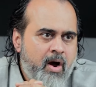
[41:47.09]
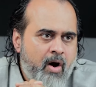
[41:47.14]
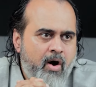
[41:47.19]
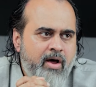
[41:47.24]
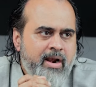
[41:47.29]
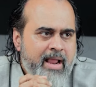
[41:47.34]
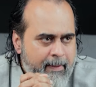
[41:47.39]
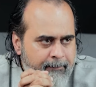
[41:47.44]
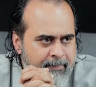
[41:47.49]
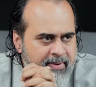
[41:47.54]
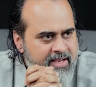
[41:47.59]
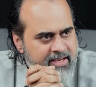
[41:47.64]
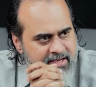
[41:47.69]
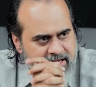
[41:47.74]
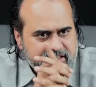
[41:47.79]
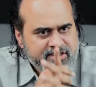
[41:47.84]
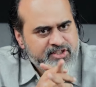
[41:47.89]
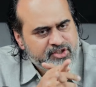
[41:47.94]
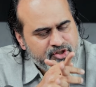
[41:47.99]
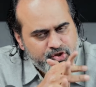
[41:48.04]
All
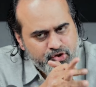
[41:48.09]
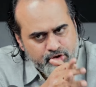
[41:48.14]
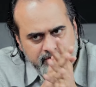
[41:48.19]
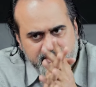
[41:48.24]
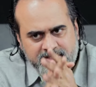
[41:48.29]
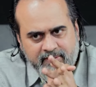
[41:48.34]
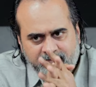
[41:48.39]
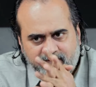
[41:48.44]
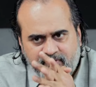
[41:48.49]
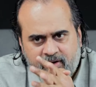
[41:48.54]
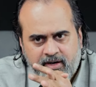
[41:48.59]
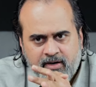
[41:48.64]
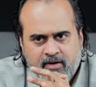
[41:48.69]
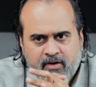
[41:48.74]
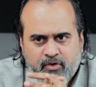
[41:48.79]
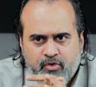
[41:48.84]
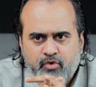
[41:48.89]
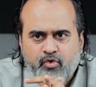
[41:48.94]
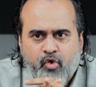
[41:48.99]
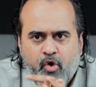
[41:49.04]
happening is to
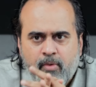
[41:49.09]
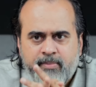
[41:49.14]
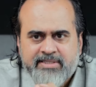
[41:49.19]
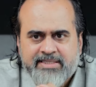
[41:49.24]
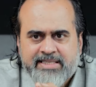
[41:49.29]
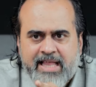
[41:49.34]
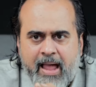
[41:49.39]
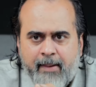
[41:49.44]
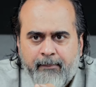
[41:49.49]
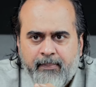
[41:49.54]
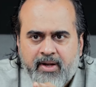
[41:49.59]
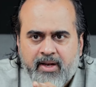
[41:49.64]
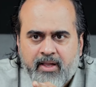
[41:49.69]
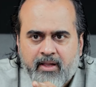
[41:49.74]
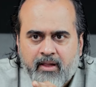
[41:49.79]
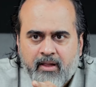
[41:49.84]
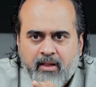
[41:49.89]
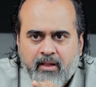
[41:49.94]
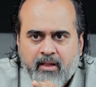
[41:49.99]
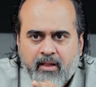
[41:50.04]
someone. To whom is the
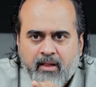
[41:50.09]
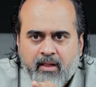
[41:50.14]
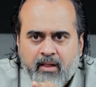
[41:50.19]
happening?